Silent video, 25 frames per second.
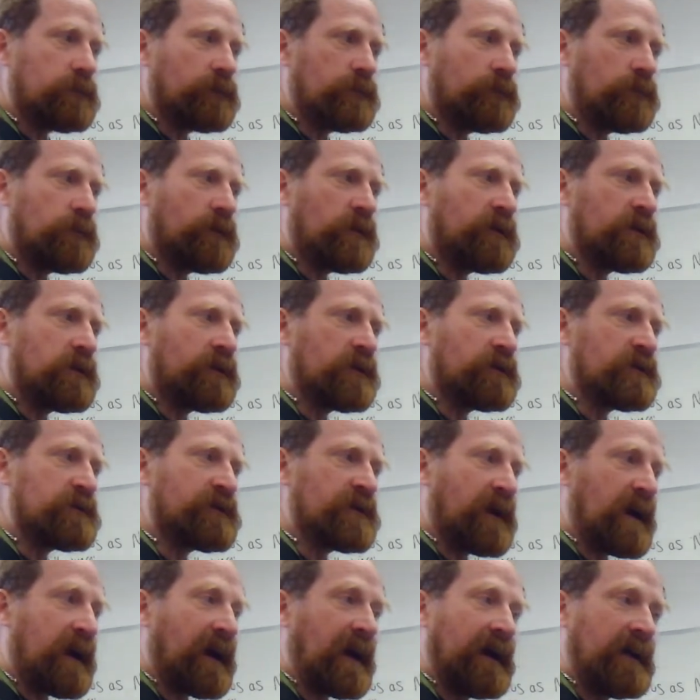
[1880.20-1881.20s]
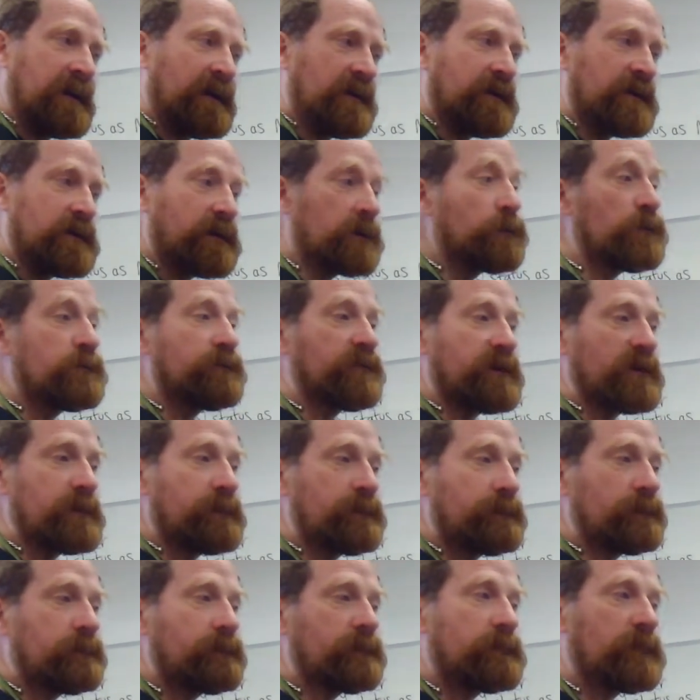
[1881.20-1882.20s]
was handed over
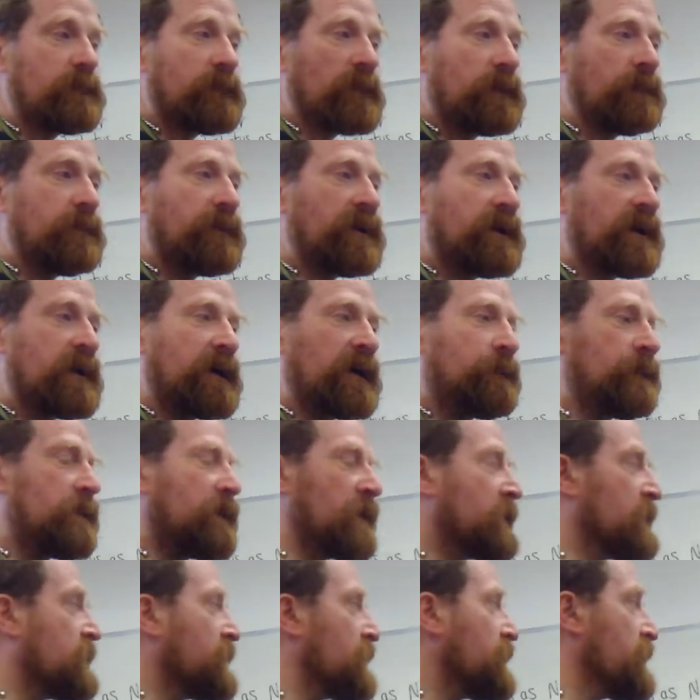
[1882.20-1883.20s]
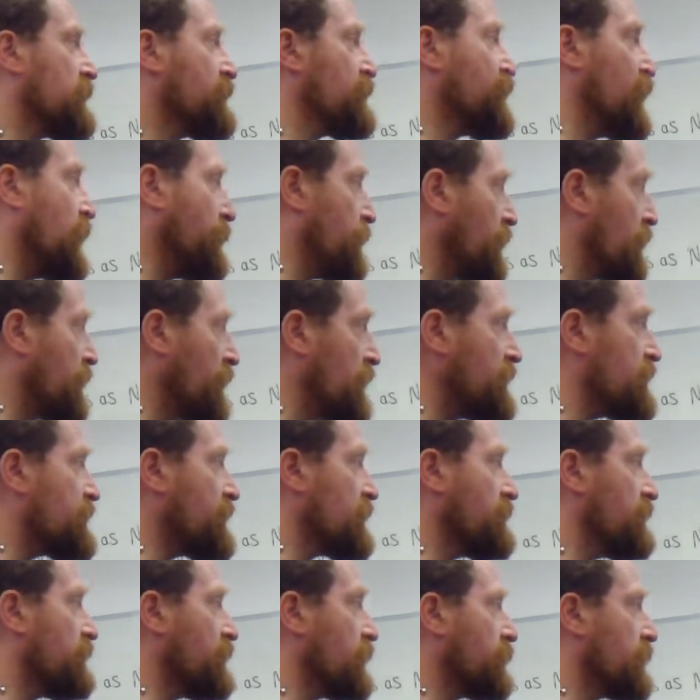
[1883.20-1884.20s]
and became under Japanese
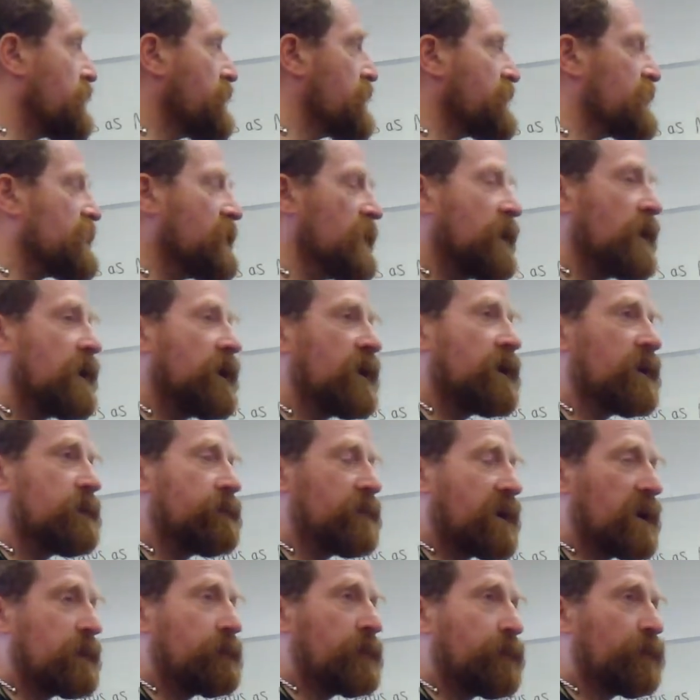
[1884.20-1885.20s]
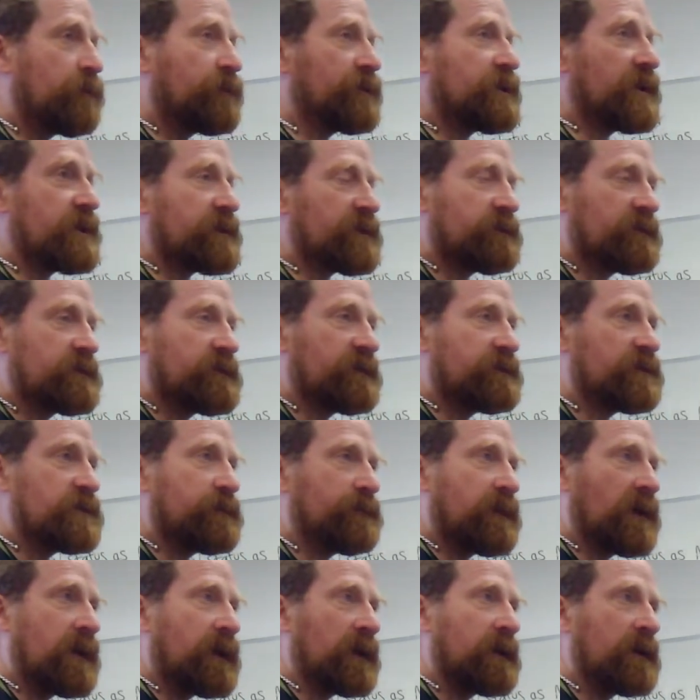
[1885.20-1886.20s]
influence, became a protectorate of
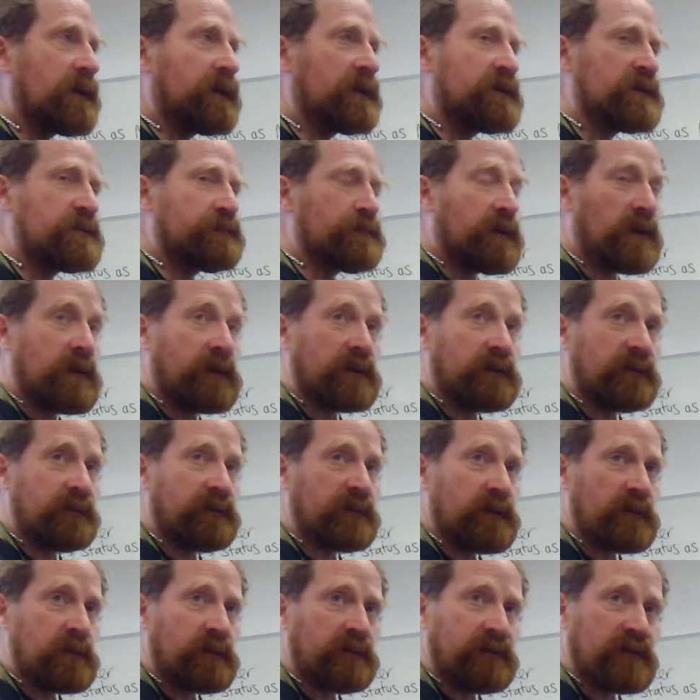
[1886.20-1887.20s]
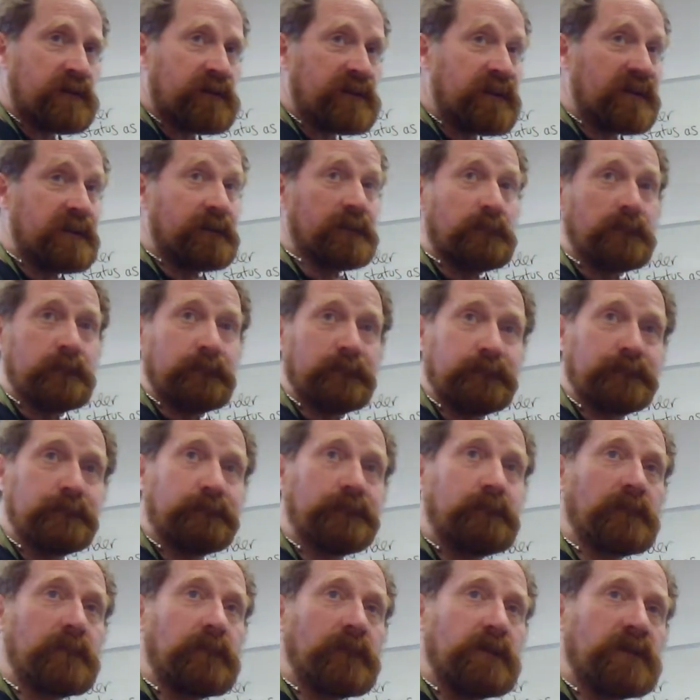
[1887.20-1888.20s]
Japan as part of a deal
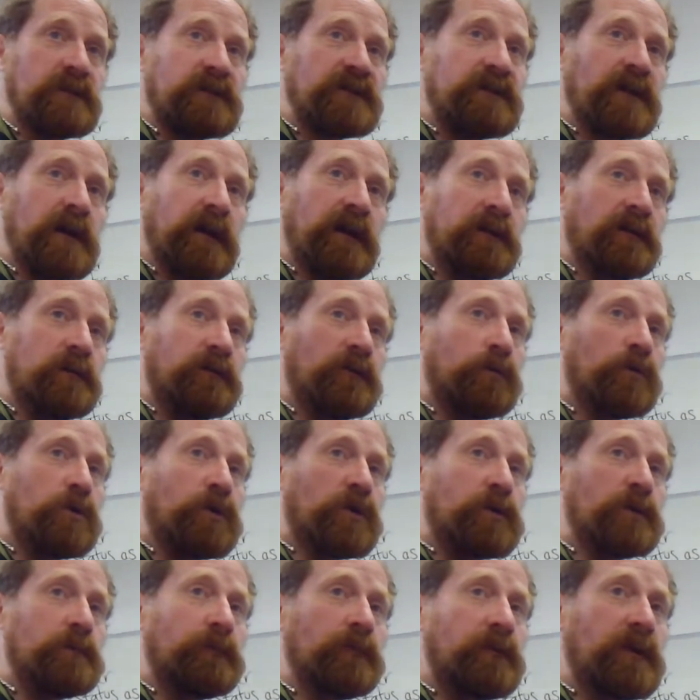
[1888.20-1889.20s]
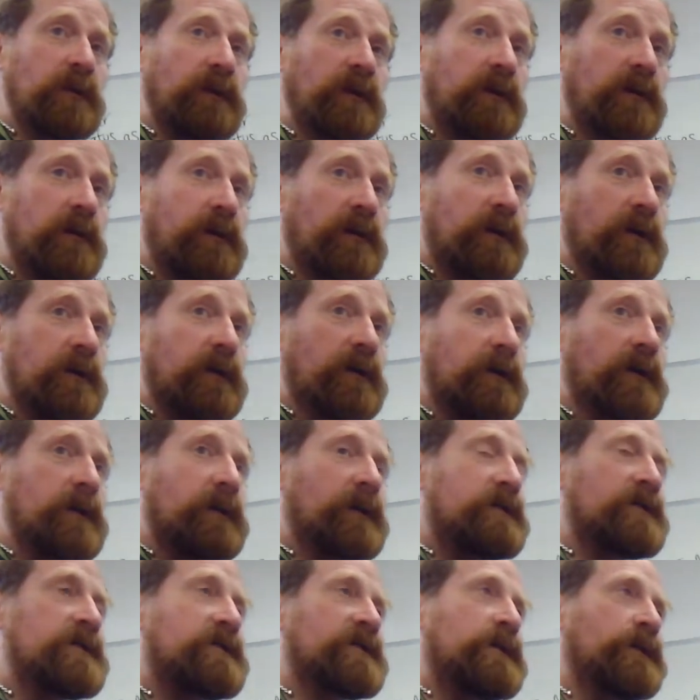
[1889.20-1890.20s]
to end the war.
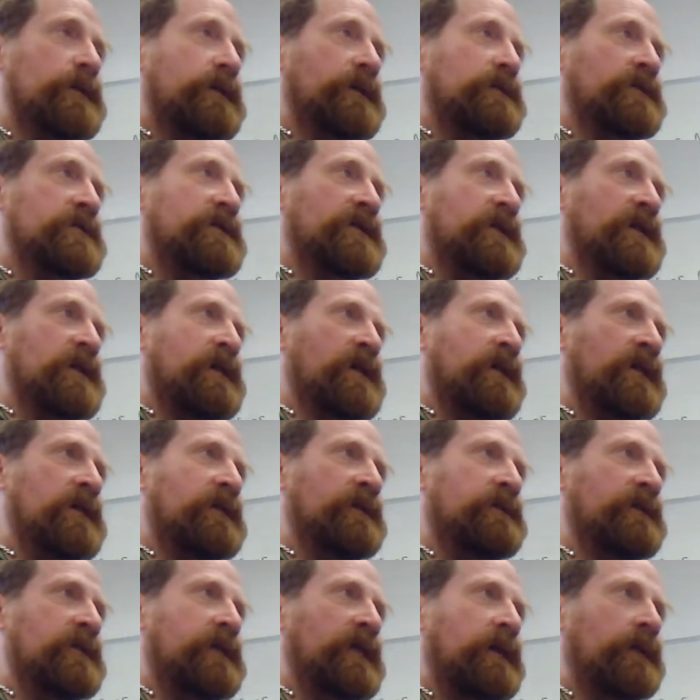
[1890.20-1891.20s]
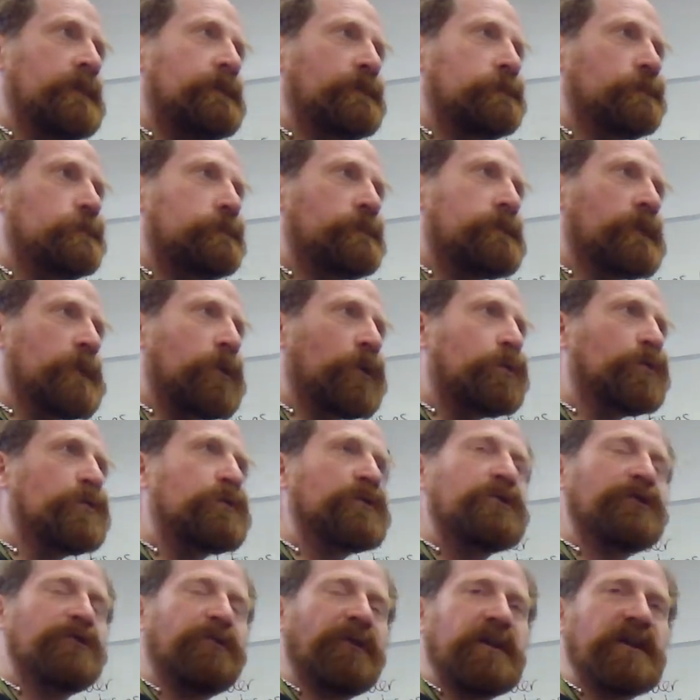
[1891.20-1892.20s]
So it was a kind of
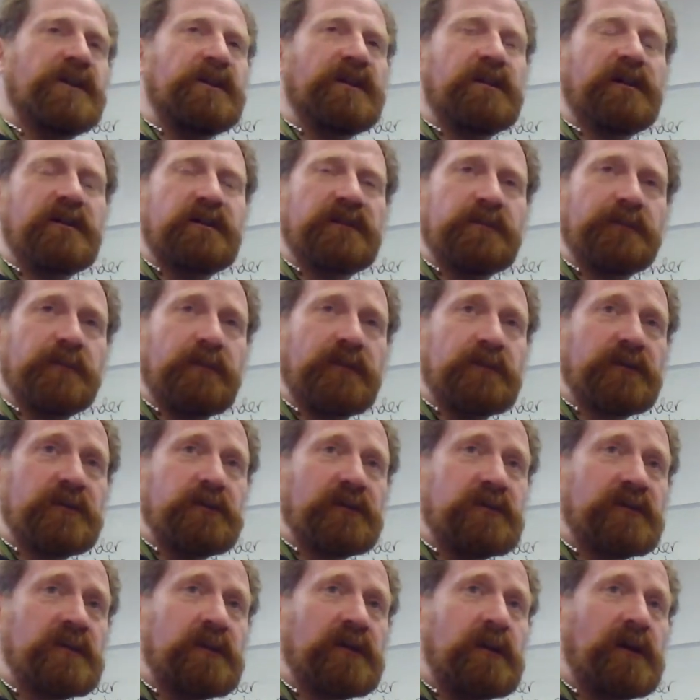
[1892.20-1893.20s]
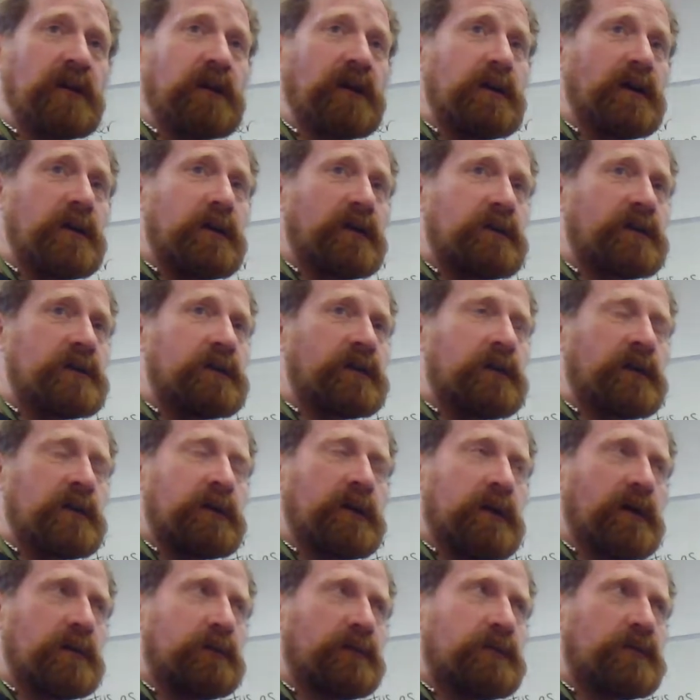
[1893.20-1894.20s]
horse trading, I suppose you'd say,
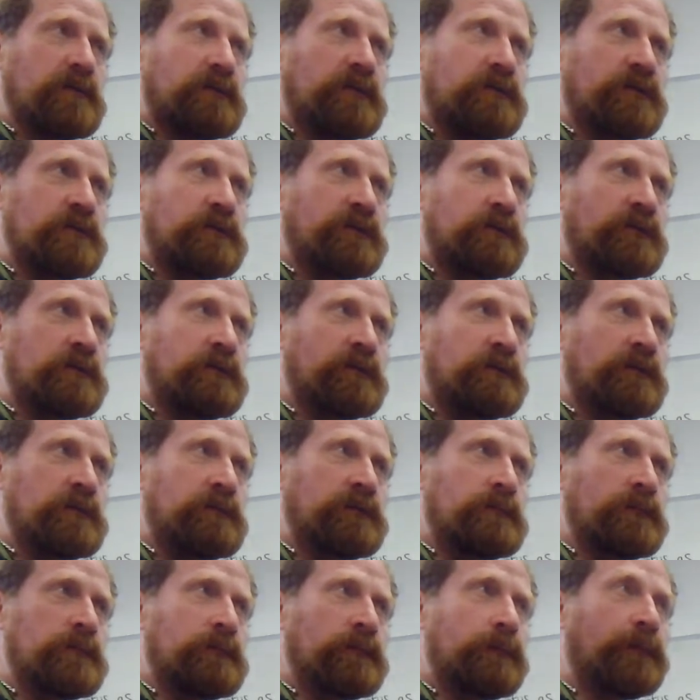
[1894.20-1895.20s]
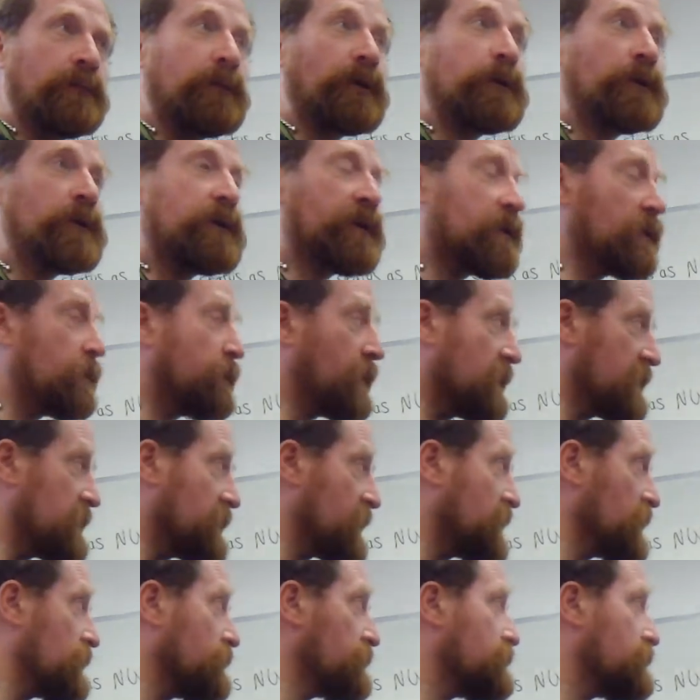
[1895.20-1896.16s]
to broker the peace.